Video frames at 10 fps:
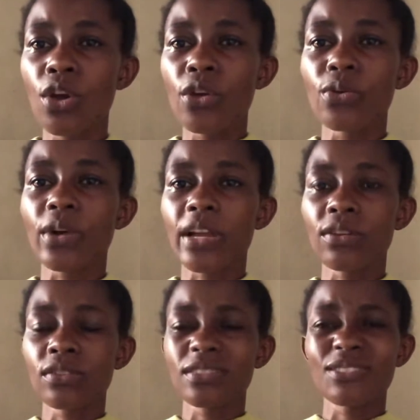You
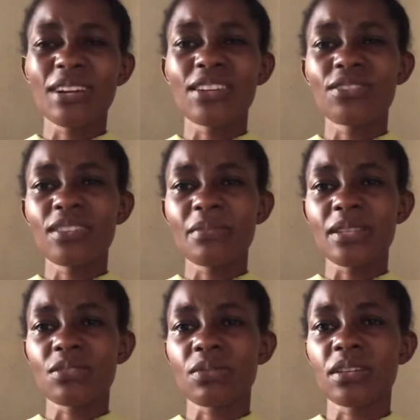can only
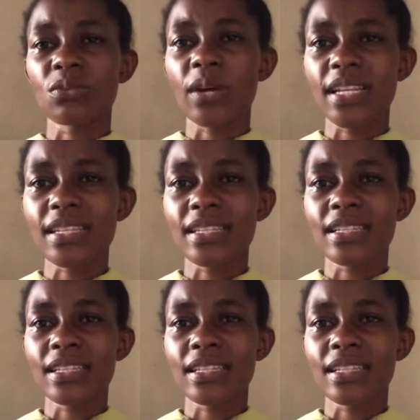menstruate once.